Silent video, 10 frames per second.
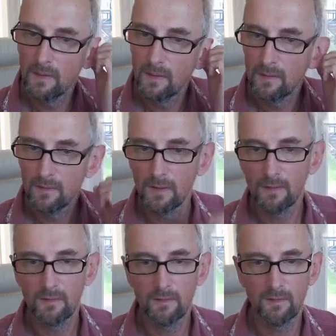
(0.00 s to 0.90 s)
So
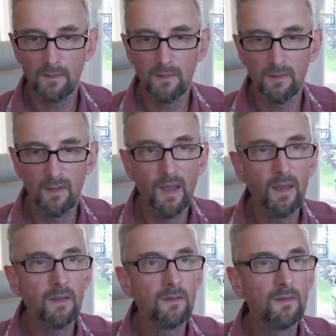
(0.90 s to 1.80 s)
let's just
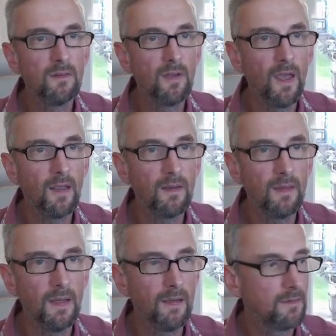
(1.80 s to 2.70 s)
check
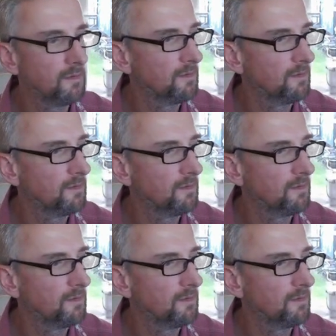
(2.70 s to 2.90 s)
that